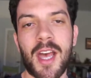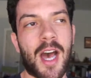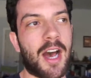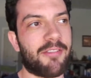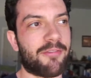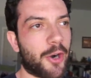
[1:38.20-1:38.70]

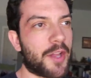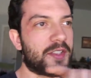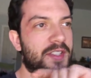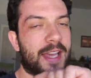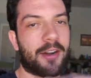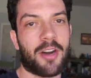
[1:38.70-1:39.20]
uh, front and
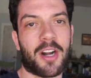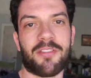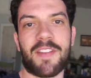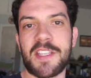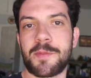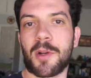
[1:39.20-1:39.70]
center on our
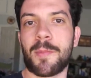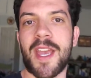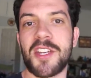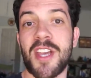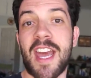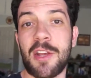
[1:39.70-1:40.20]
Facebook
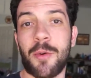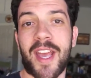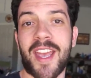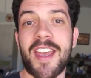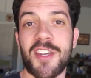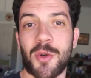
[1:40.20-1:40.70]
page.
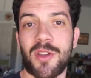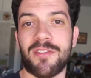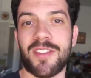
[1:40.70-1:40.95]
Anyway, enjoy the